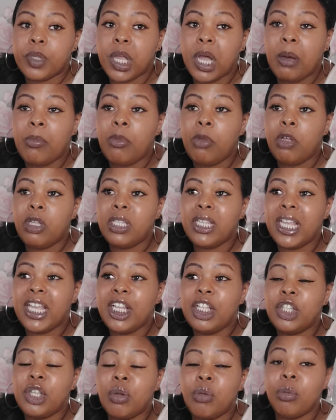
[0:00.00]
I'm not
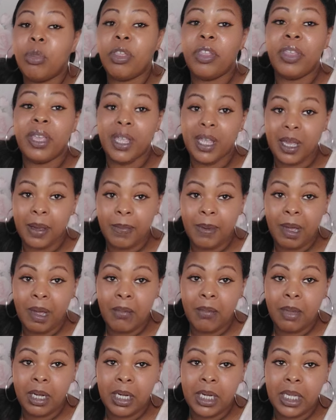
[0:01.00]
saying don't think
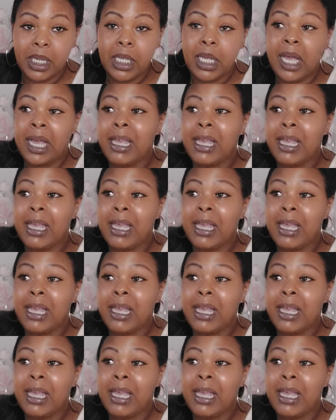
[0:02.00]
about money.